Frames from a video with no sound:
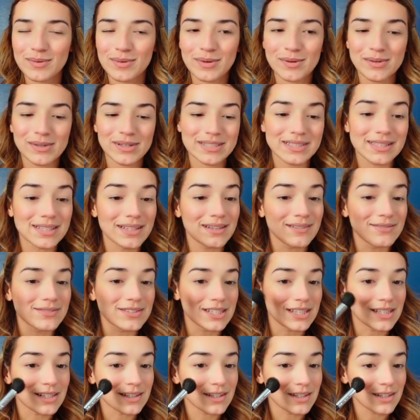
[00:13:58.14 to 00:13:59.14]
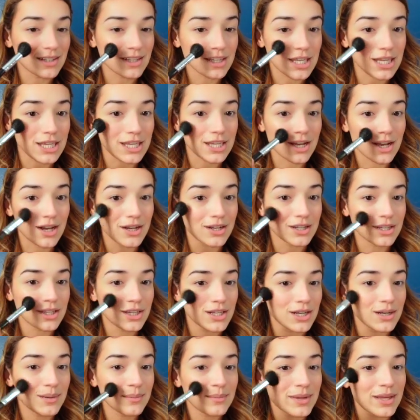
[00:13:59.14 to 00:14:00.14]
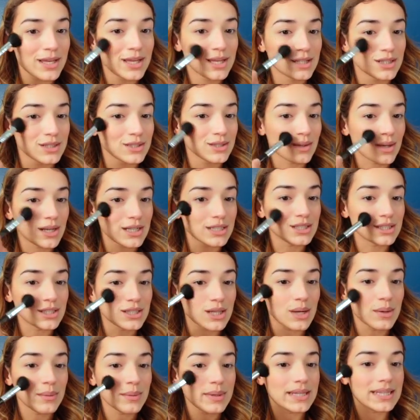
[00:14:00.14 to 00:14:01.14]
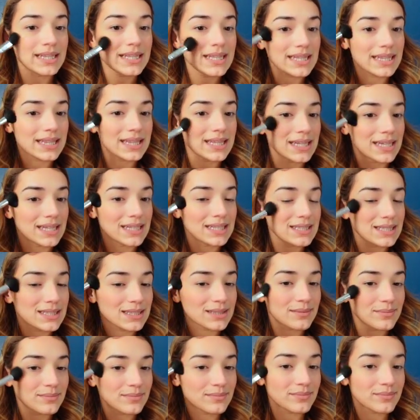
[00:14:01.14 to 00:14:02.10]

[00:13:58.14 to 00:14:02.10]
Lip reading: who doesn't love to look young, you know? So I just go in like this,